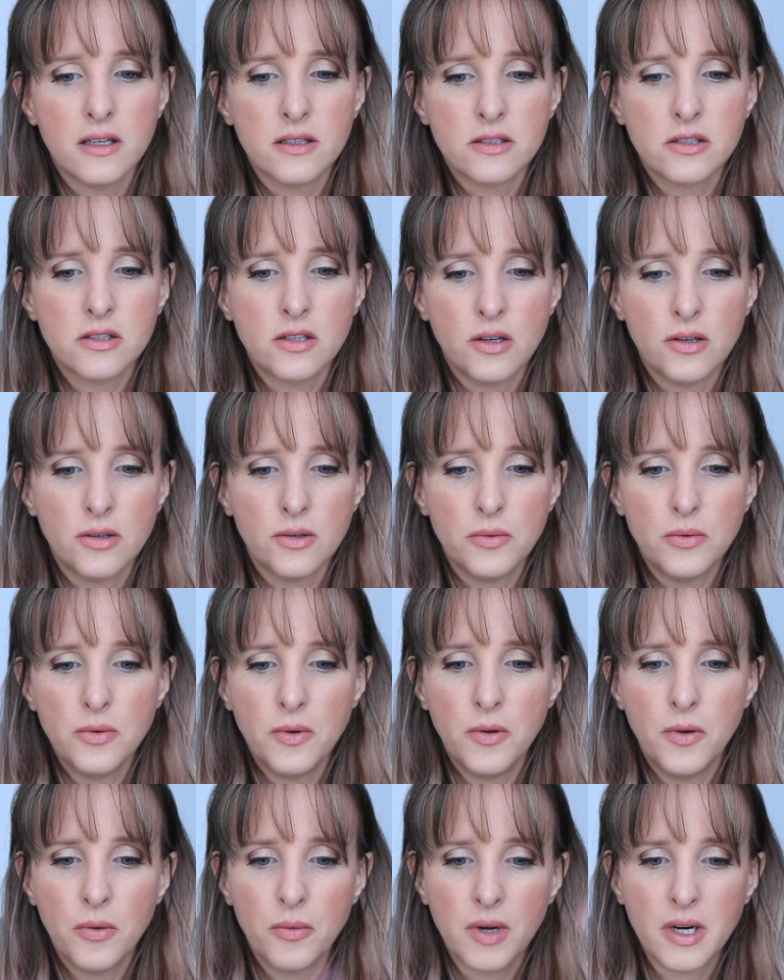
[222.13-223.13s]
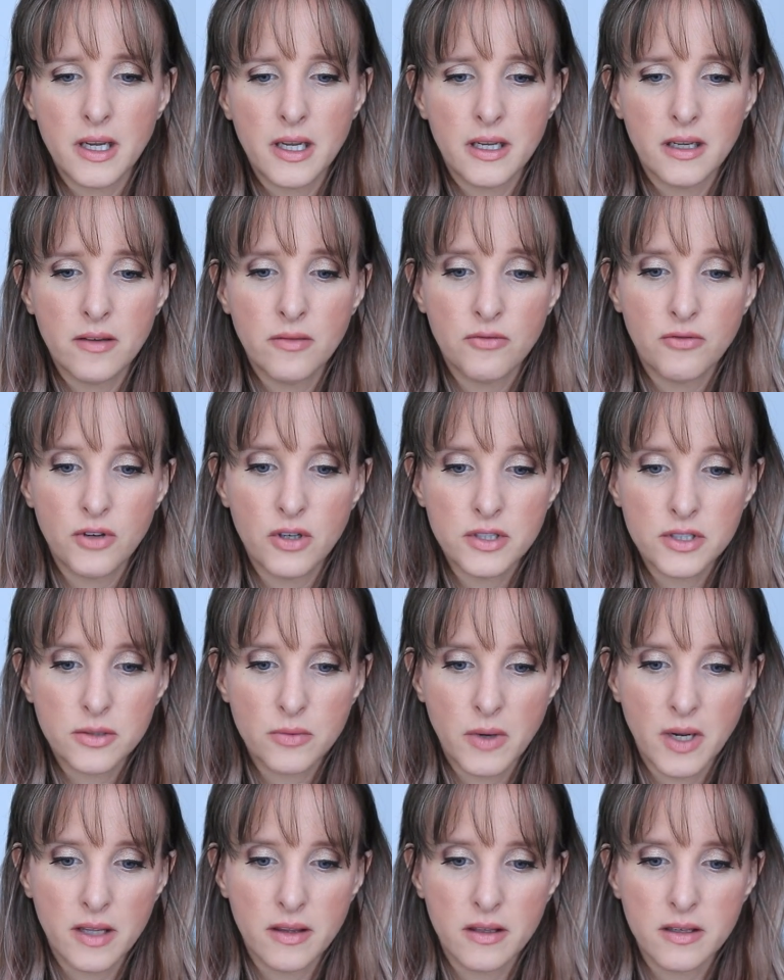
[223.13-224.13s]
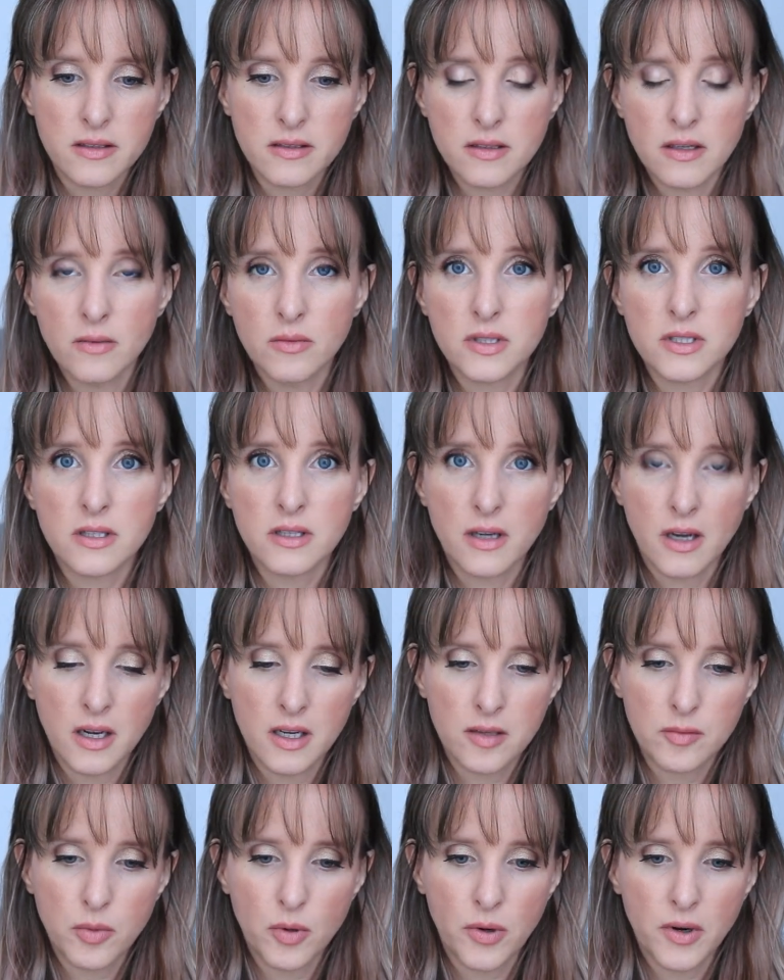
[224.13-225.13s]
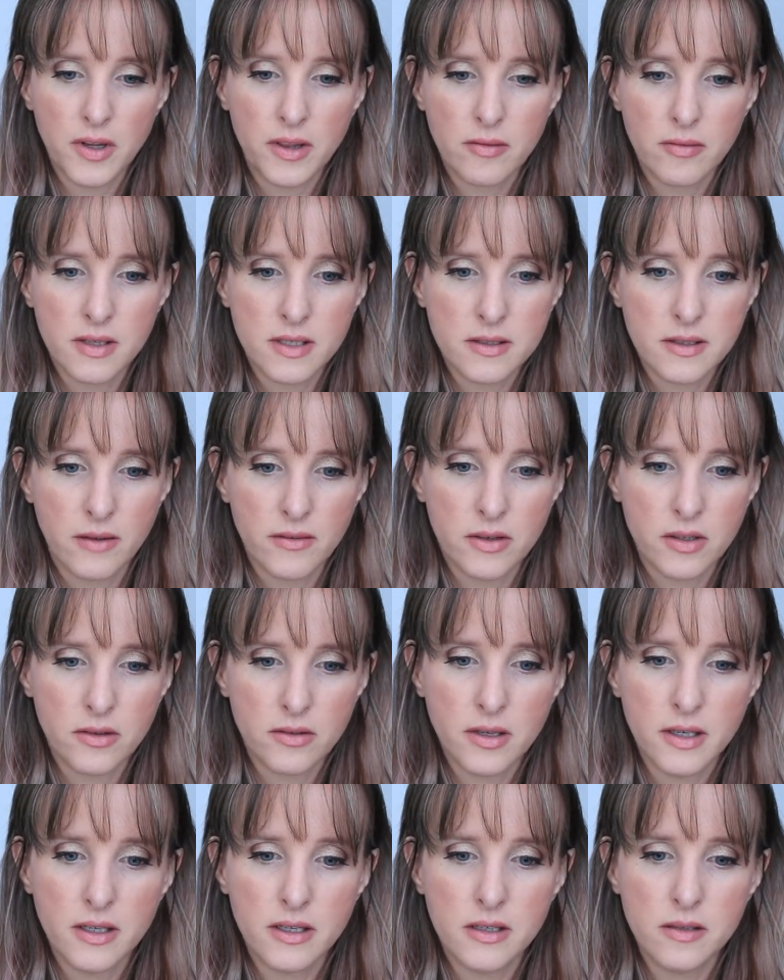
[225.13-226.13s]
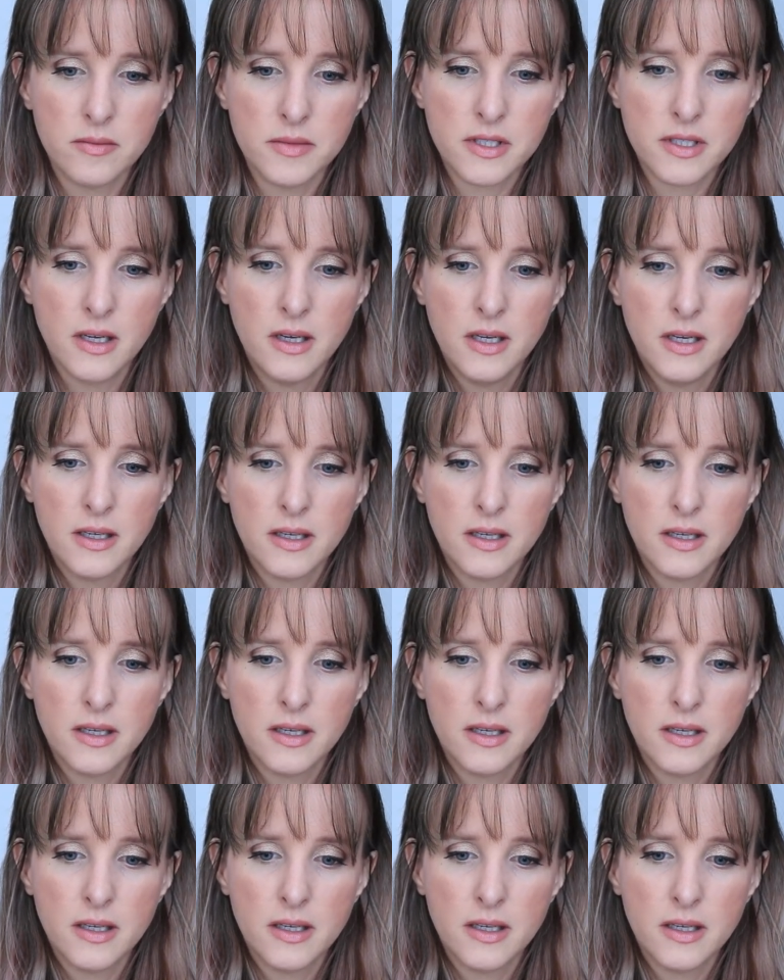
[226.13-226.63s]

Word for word: So when I first weighed this, it was 9.37 grams.